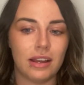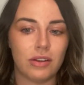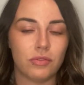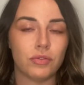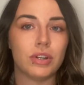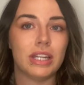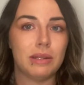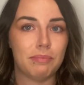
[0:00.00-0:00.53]

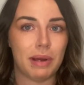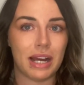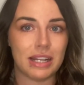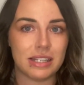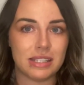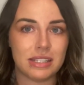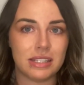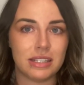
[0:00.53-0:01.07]
really
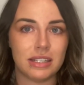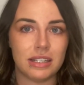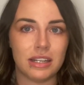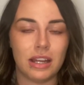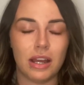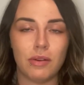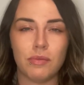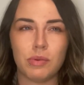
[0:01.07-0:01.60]
bad,
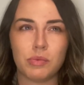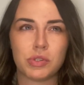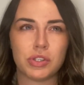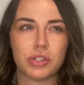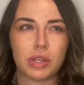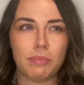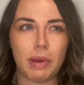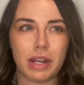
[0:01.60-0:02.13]
it wasn't
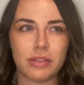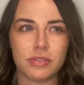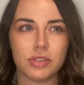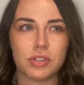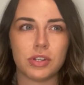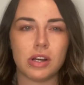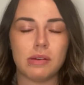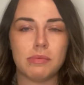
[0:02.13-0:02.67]
so bad at the
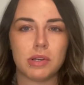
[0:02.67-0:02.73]
start,